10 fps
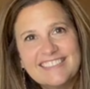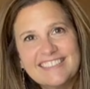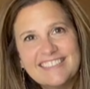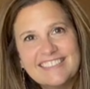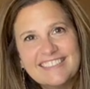
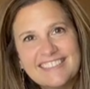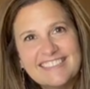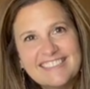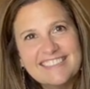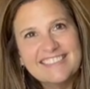
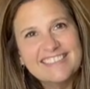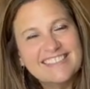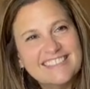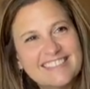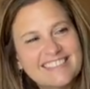
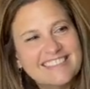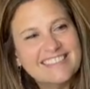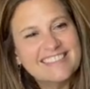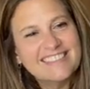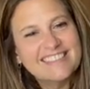
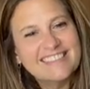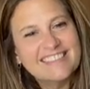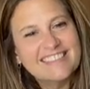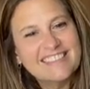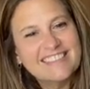
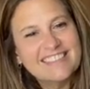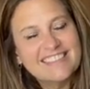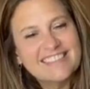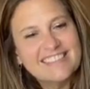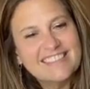
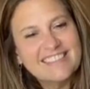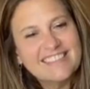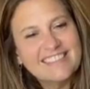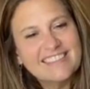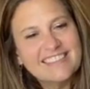
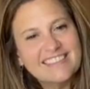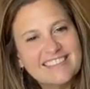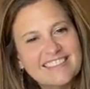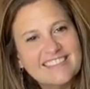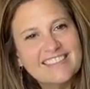
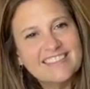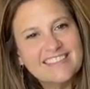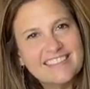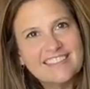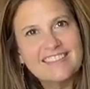
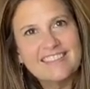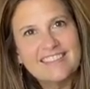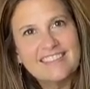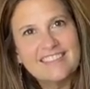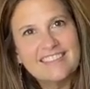(silent)